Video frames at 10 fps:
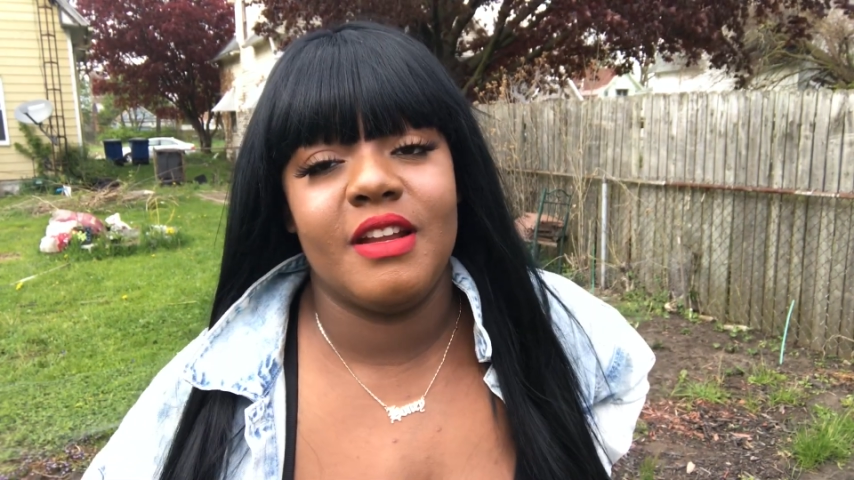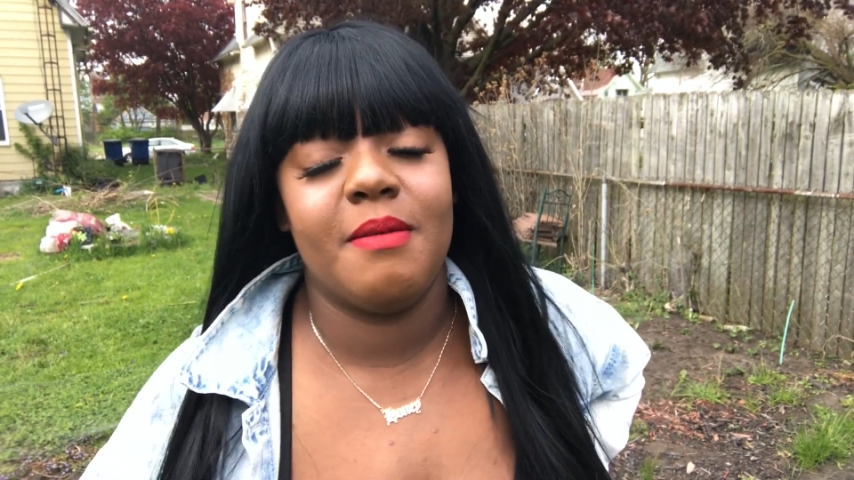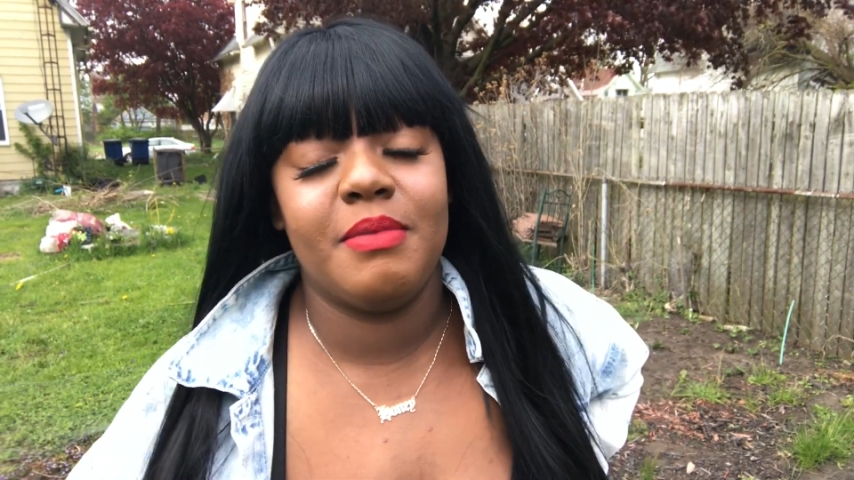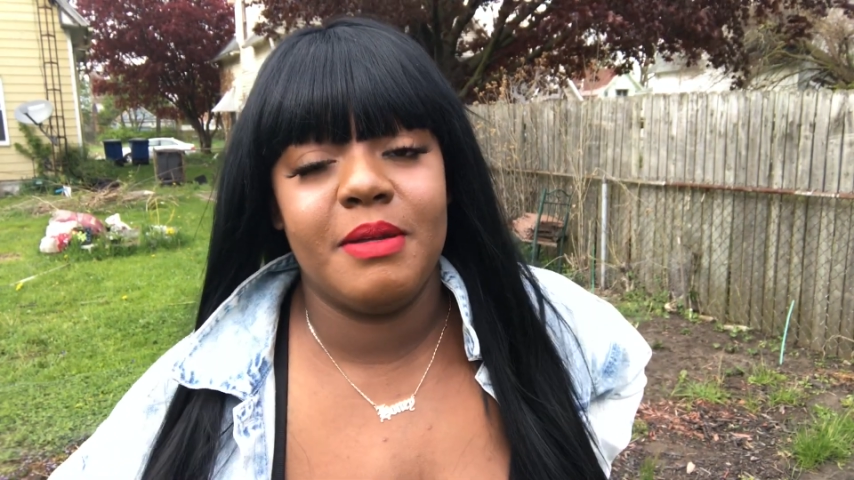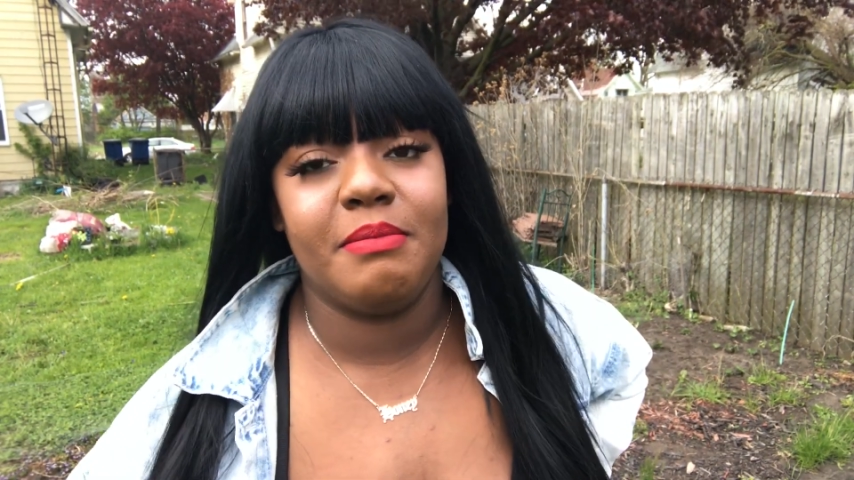and I
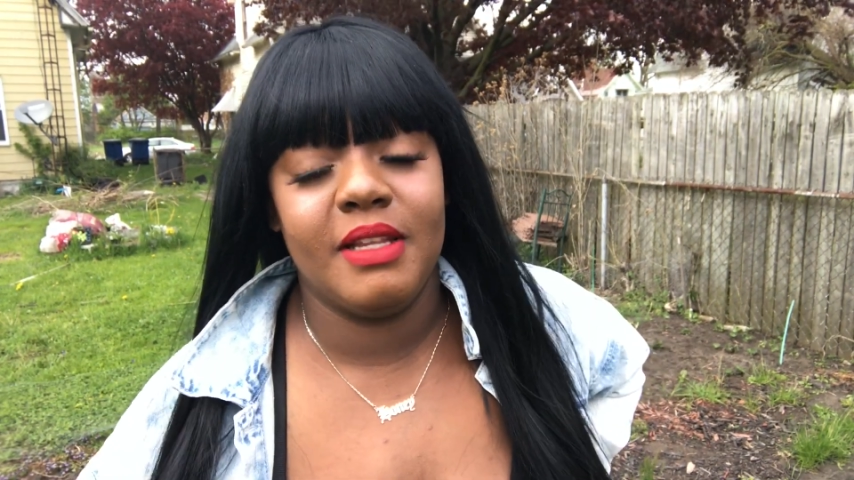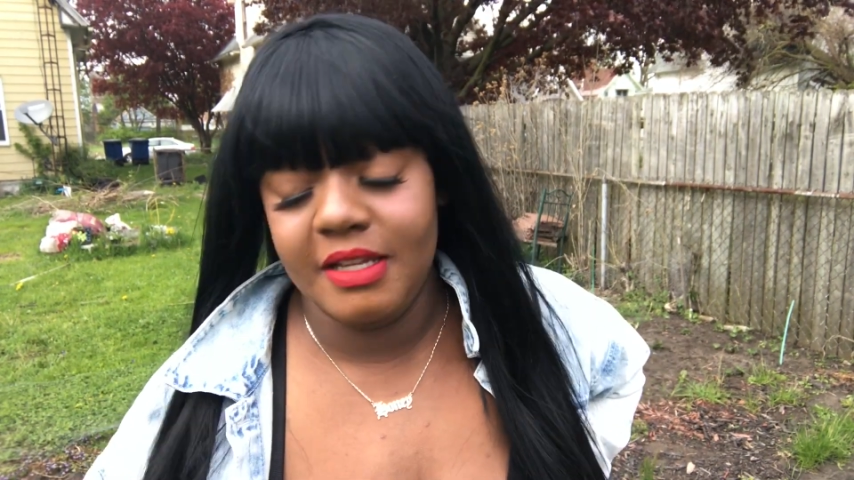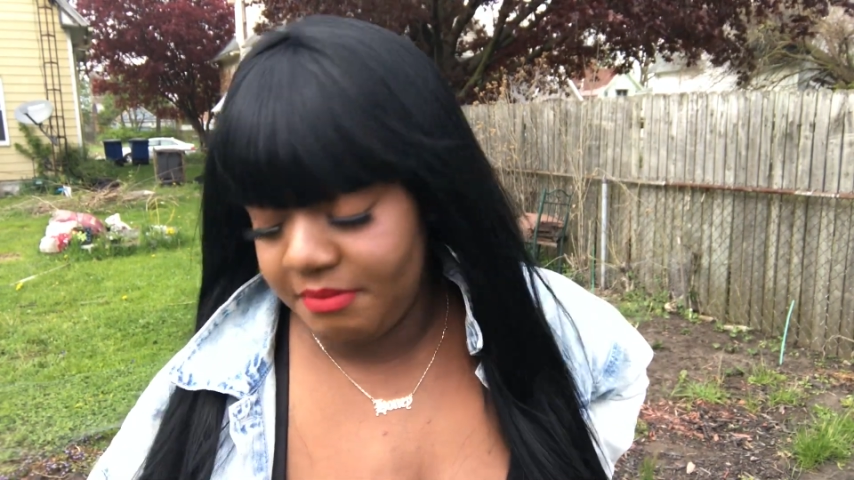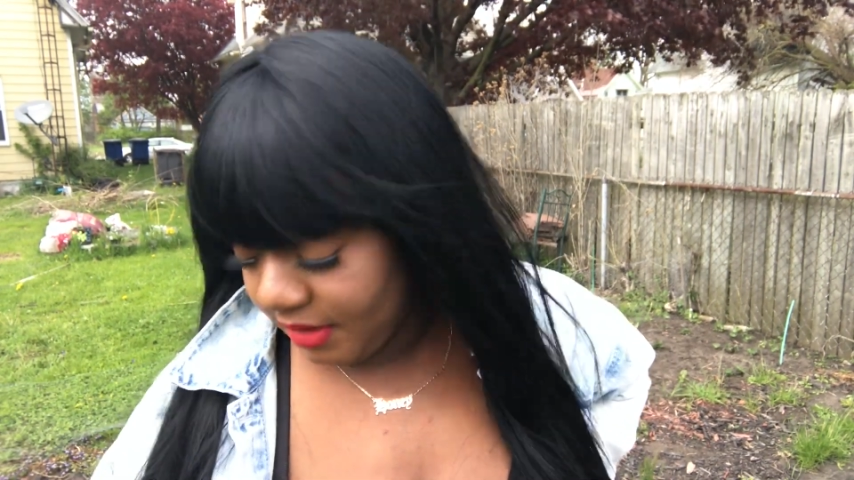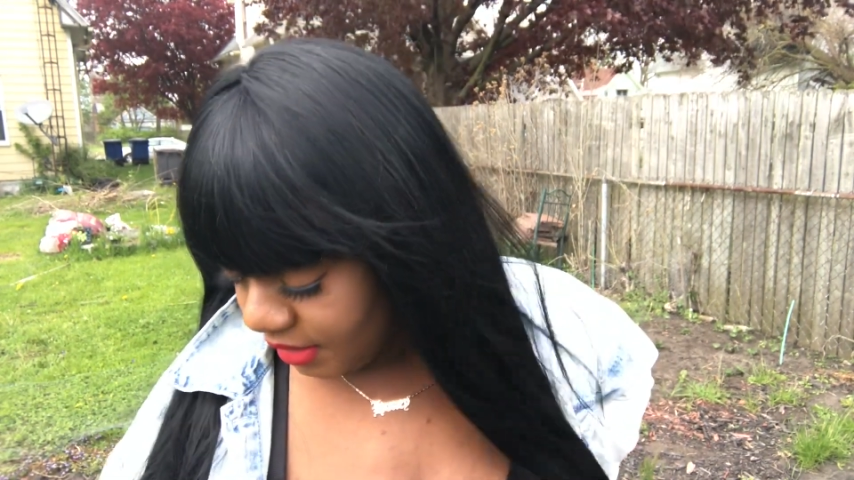put
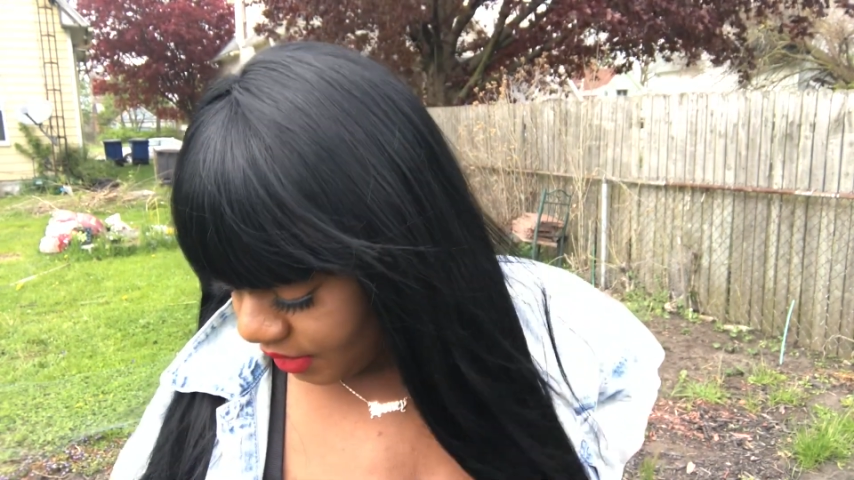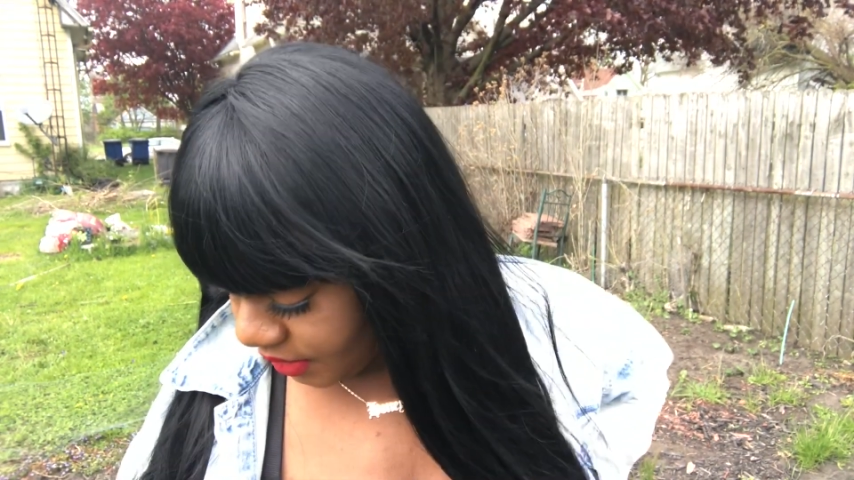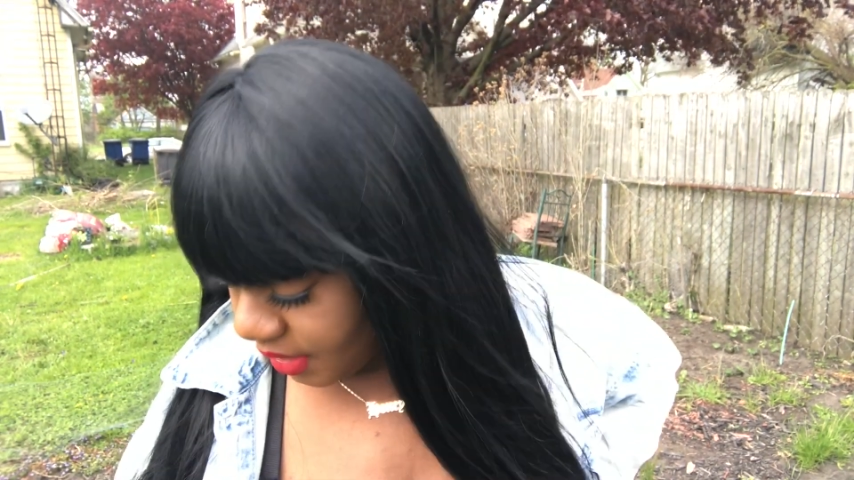blood meal